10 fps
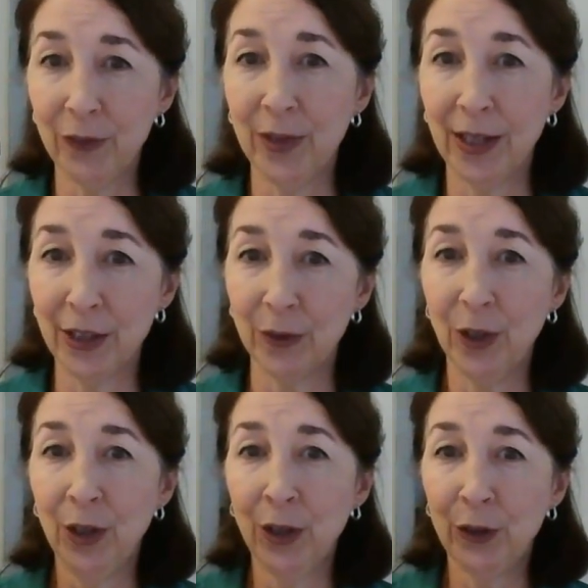You've got to
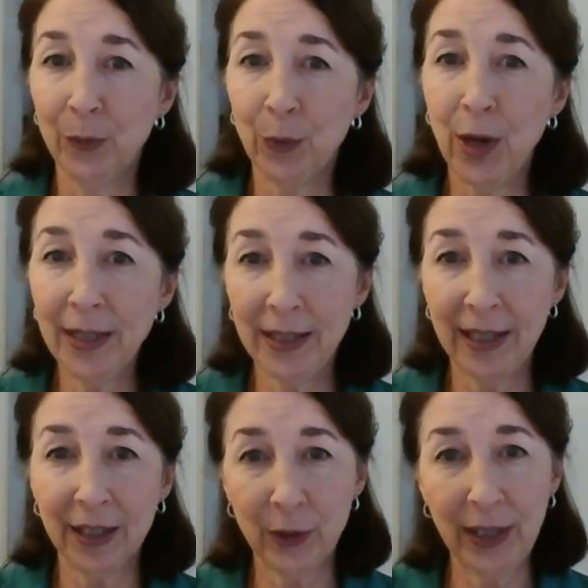
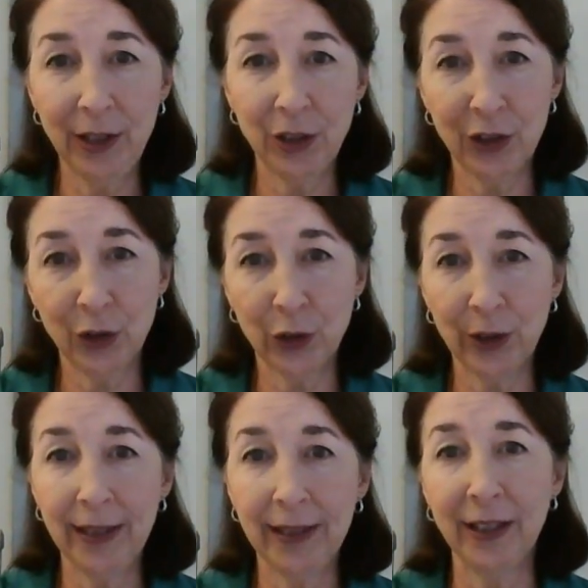process each street,